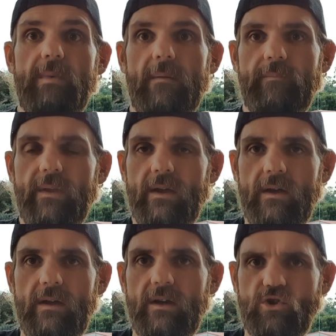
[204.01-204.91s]
But
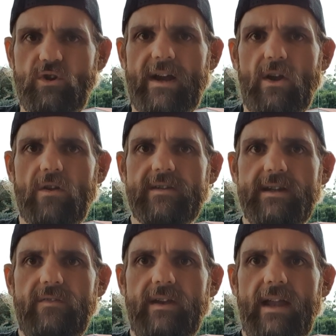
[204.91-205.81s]
you can track a lot of
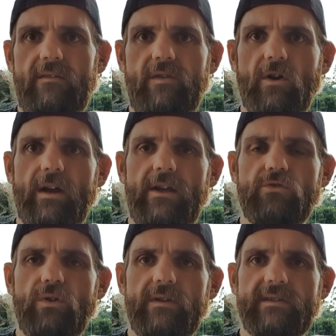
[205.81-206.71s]
stuff in that if you've got
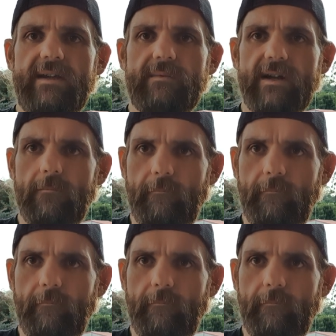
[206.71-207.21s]
Android and Samsung.